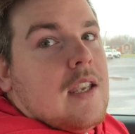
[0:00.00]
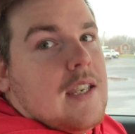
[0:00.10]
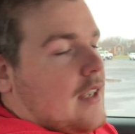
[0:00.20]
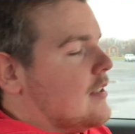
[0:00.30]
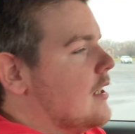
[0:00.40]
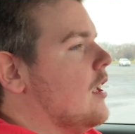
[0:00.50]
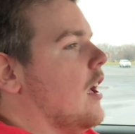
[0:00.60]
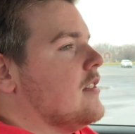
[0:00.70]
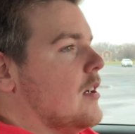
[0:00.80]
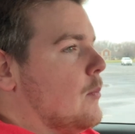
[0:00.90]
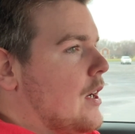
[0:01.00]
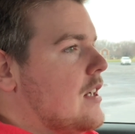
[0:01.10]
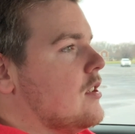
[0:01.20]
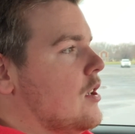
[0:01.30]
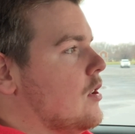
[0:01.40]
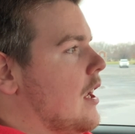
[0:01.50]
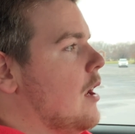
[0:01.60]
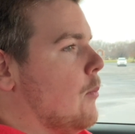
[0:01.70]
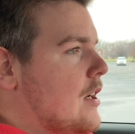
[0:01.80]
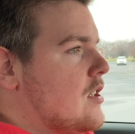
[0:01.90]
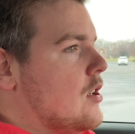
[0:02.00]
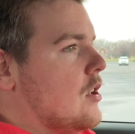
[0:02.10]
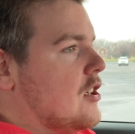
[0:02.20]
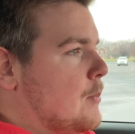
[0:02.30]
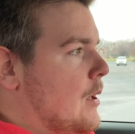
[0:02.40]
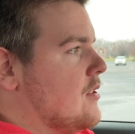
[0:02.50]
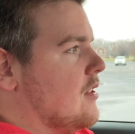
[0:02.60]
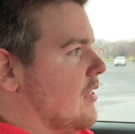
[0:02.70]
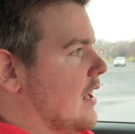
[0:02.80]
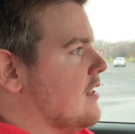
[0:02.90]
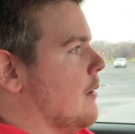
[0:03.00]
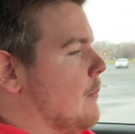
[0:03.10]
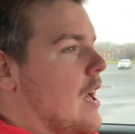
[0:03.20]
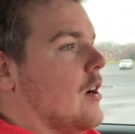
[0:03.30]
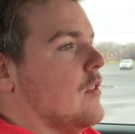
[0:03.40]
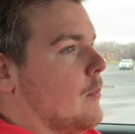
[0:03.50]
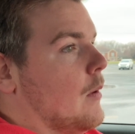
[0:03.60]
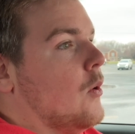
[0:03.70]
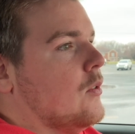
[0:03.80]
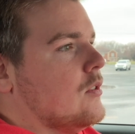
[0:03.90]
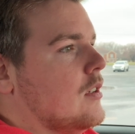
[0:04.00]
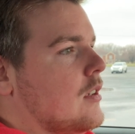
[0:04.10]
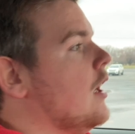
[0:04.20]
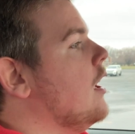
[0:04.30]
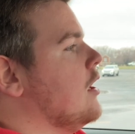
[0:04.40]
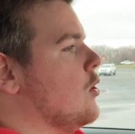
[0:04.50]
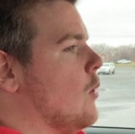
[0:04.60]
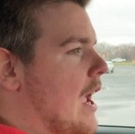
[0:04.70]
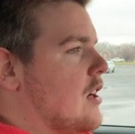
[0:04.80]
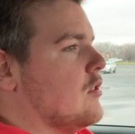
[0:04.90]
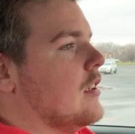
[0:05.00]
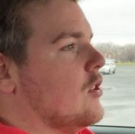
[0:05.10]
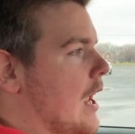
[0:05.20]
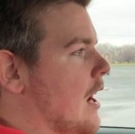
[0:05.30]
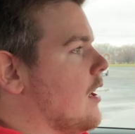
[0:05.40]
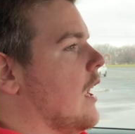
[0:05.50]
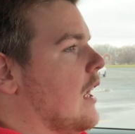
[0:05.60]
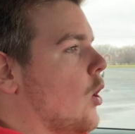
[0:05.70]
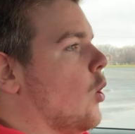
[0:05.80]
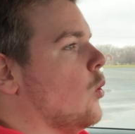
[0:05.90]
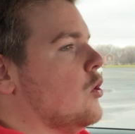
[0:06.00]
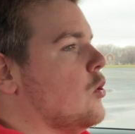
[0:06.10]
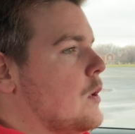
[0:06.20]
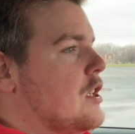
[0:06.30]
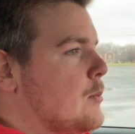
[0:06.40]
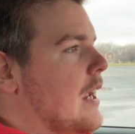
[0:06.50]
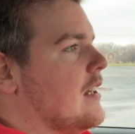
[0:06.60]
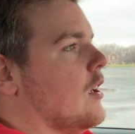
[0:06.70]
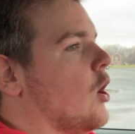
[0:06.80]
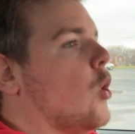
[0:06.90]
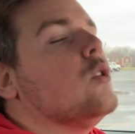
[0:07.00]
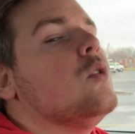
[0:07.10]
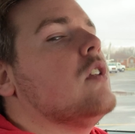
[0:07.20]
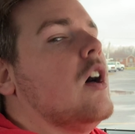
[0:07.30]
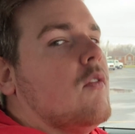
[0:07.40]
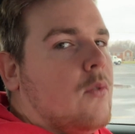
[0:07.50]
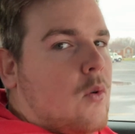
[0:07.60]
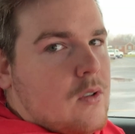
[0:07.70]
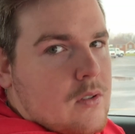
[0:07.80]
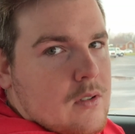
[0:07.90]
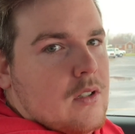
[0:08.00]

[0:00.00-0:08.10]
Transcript: Yes, it does, and it brings to your experience the things that matter the most. You actually gain a whole new respect and a whole new love for.